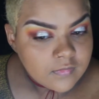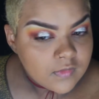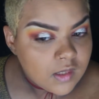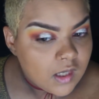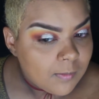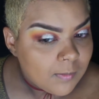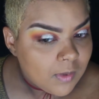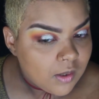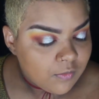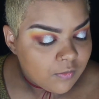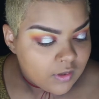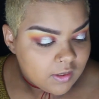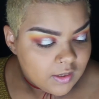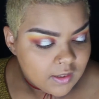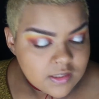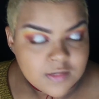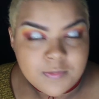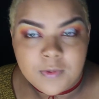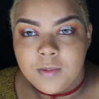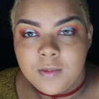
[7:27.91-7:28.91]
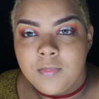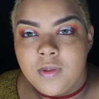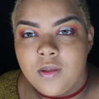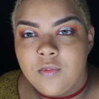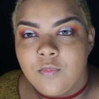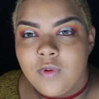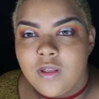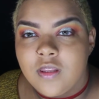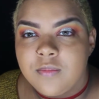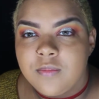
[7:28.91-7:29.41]
I might want to
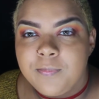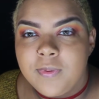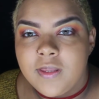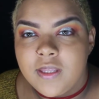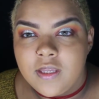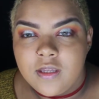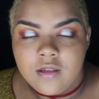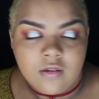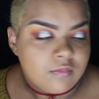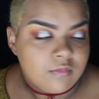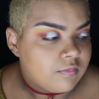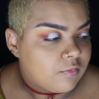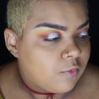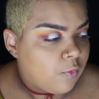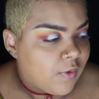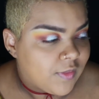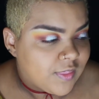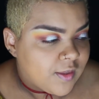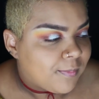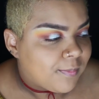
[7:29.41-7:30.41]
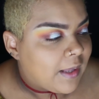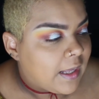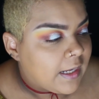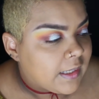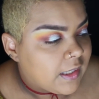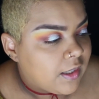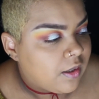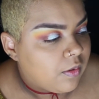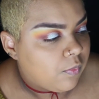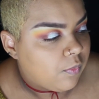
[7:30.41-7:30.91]
experiment with
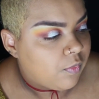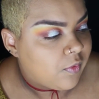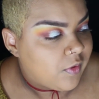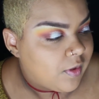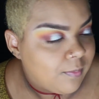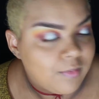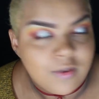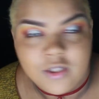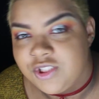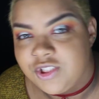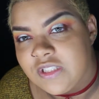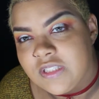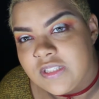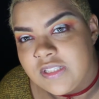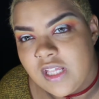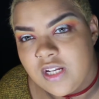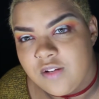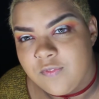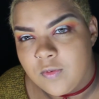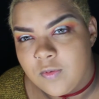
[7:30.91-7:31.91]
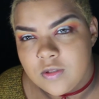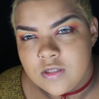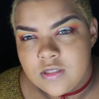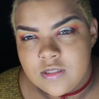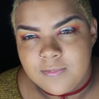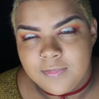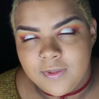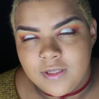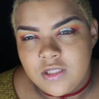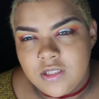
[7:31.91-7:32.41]
applying it with a brush instead of a
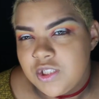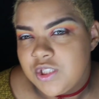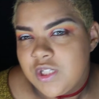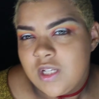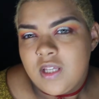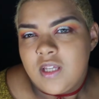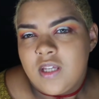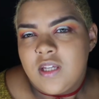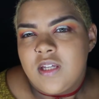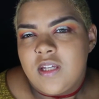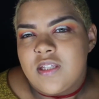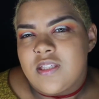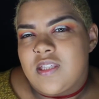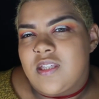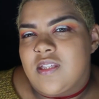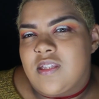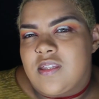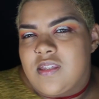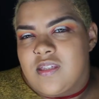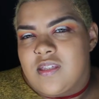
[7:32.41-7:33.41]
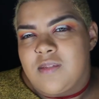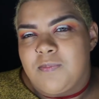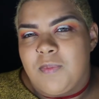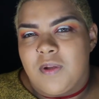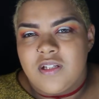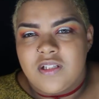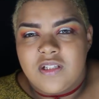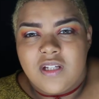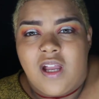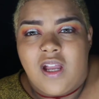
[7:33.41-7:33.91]
sponge, since the
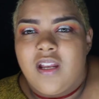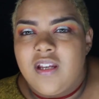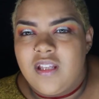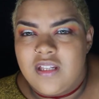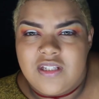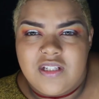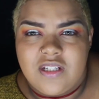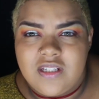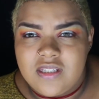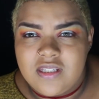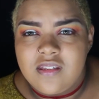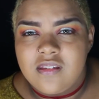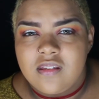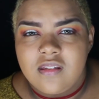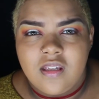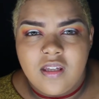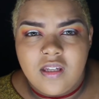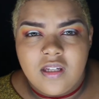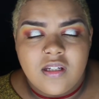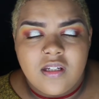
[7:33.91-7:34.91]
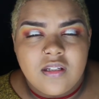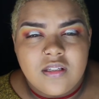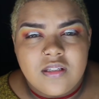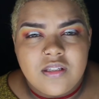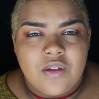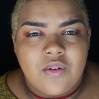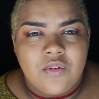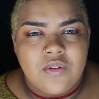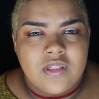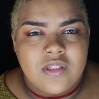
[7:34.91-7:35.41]
sponge kind of just
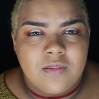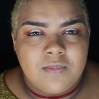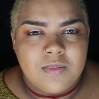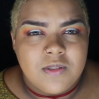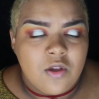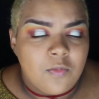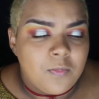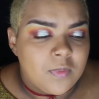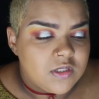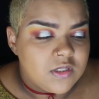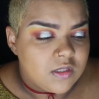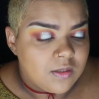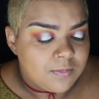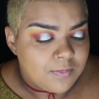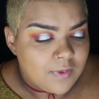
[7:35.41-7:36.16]
soaks up so much of the